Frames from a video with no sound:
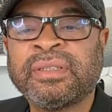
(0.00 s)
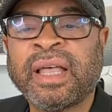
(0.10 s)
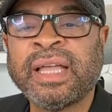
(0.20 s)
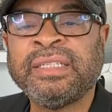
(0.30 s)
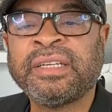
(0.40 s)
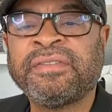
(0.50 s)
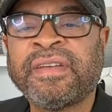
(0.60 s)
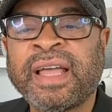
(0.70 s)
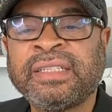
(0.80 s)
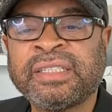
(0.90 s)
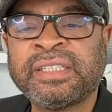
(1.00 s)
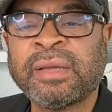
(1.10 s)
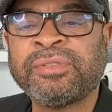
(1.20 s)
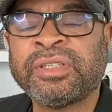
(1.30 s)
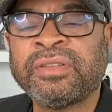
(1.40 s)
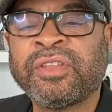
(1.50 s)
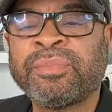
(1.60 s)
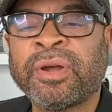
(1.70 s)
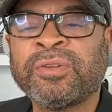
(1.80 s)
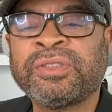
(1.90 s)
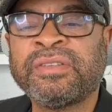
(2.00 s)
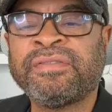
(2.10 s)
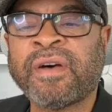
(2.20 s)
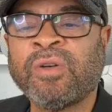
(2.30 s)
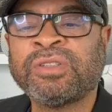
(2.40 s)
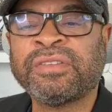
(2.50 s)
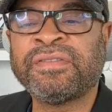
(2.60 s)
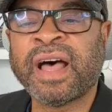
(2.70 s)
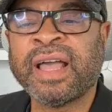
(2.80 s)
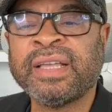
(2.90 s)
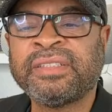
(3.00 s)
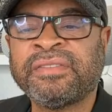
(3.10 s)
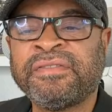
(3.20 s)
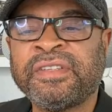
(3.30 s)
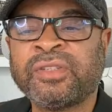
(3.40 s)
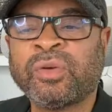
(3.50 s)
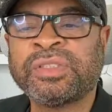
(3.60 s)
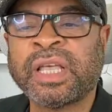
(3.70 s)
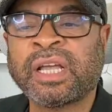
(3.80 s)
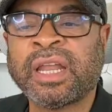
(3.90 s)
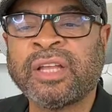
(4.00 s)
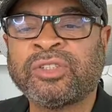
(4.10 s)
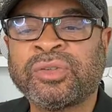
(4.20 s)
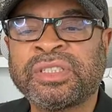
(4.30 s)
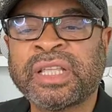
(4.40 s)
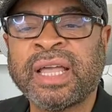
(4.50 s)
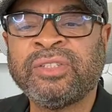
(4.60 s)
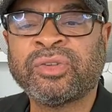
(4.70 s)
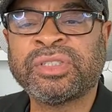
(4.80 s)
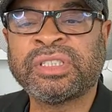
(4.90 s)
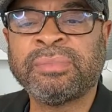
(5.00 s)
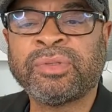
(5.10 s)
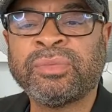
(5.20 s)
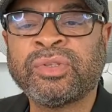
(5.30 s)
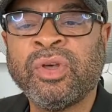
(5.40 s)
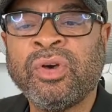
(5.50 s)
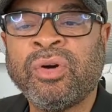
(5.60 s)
Identified deception. The person falsifies the physical, psychological signs or symptoms,